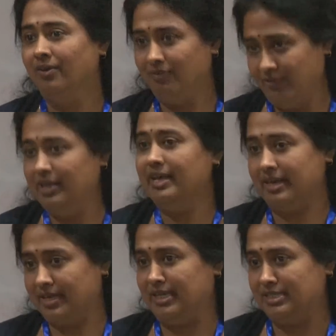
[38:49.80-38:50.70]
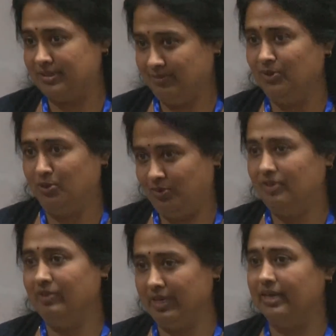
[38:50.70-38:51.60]
will get cancer, you know,
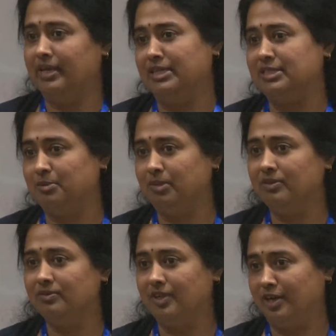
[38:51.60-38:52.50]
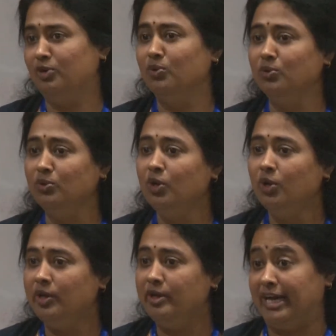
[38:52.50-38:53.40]
it will get cancer. But there are no
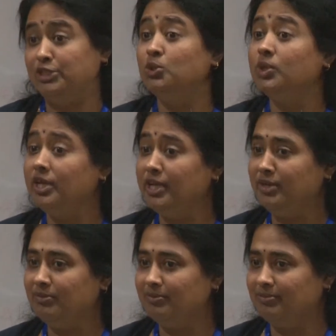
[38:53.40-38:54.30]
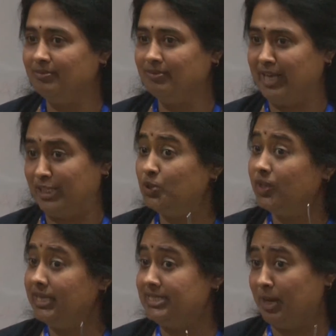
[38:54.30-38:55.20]
naturally
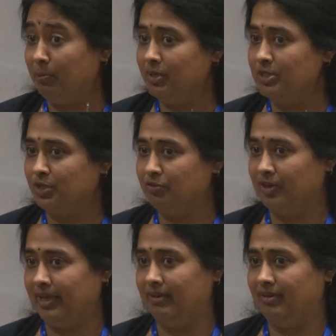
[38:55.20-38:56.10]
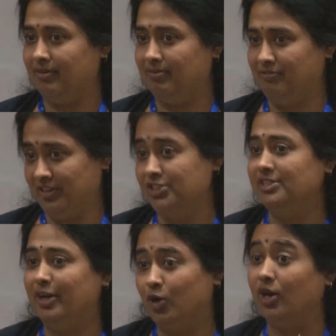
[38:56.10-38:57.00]
natural examples of a fish
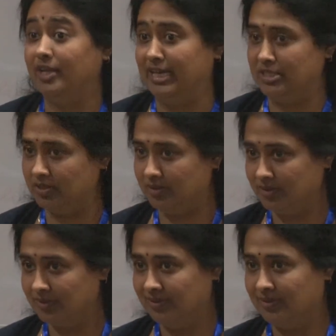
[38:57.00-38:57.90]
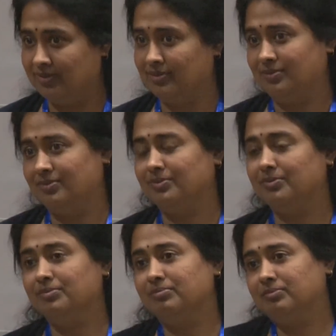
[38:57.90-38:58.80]
that got cancer. So even
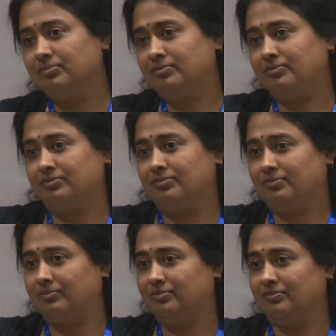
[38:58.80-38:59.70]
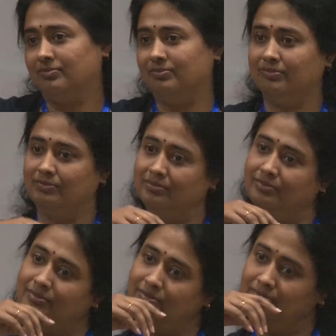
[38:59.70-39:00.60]
if we
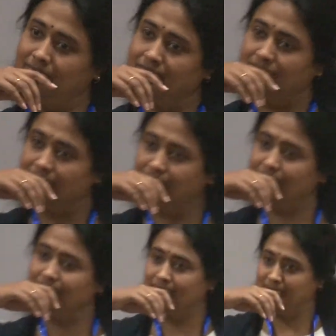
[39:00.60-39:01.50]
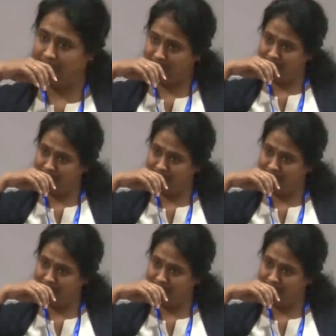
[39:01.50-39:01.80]
are uh, putting in some